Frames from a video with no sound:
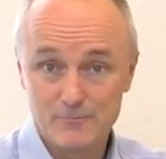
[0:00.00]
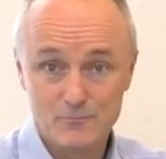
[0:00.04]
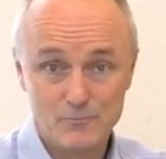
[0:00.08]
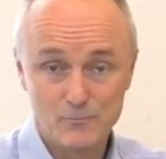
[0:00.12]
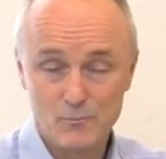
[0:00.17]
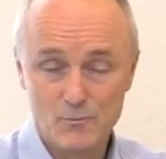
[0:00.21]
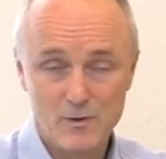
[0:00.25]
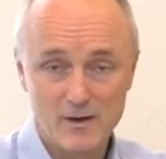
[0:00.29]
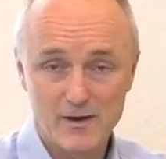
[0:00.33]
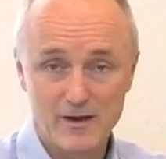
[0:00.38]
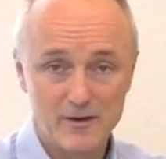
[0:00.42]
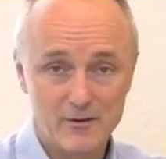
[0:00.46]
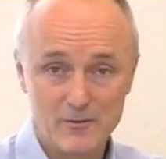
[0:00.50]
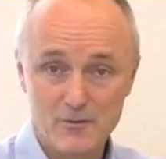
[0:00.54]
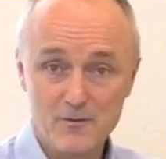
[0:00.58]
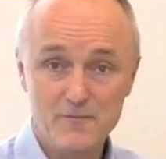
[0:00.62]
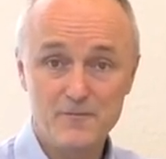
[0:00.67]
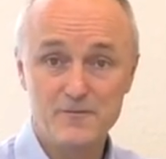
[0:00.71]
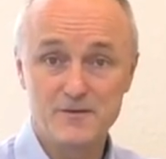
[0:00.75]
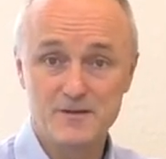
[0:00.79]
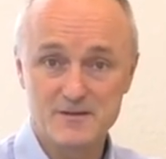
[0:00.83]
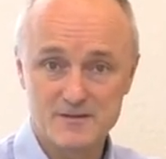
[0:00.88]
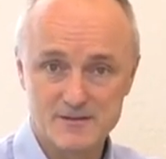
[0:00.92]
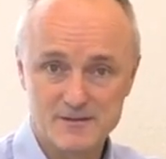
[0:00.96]
working in an
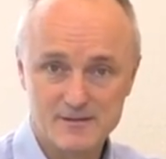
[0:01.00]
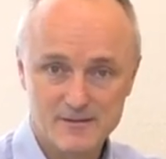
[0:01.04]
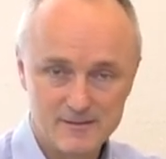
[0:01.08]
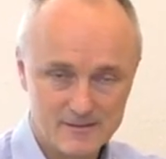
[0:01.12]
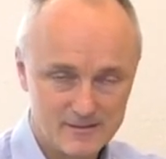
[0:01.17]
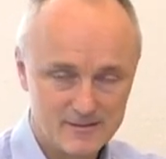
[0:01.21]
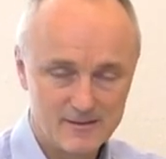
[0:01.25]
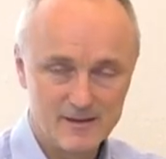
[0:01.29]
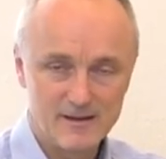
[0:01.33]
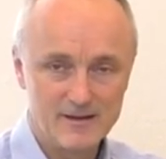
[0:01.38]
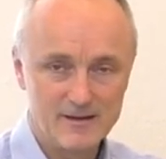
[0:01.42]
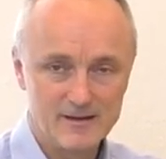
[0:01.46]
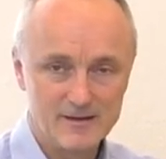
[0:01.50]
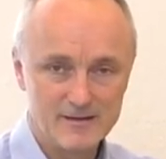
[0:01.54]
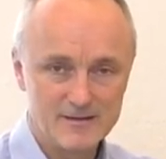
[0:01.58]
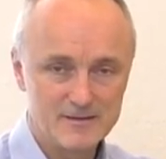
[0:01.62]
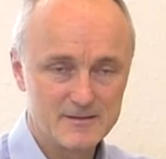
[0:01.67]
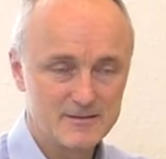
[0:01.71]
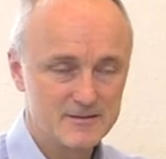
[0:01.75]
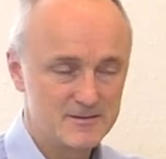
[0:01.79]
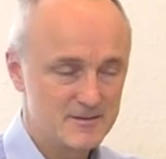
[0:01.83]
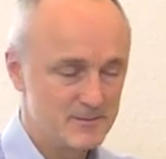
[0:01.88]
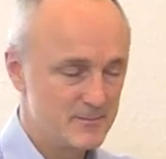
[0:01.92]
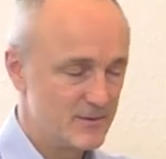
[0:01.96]
office
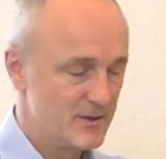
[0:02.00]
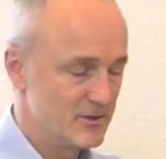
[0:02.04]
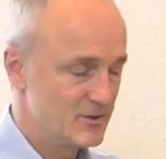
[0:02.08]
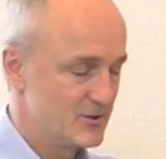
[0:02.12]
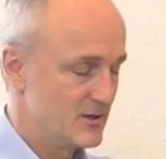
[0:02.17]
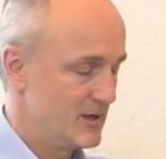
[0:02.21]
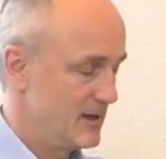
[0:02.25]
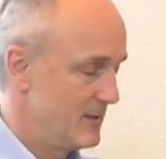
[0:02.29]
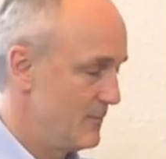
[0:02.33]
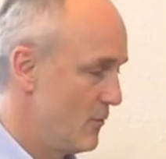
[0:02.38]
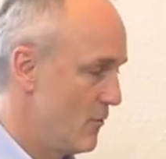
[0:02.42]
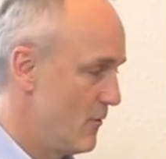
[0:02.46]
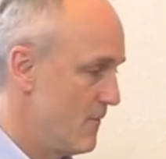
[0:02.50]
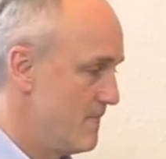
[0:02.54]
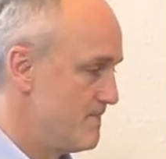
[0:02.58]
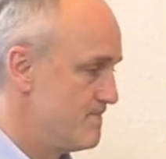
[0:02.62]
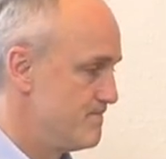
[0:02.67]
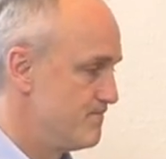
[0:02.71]
so much anymore.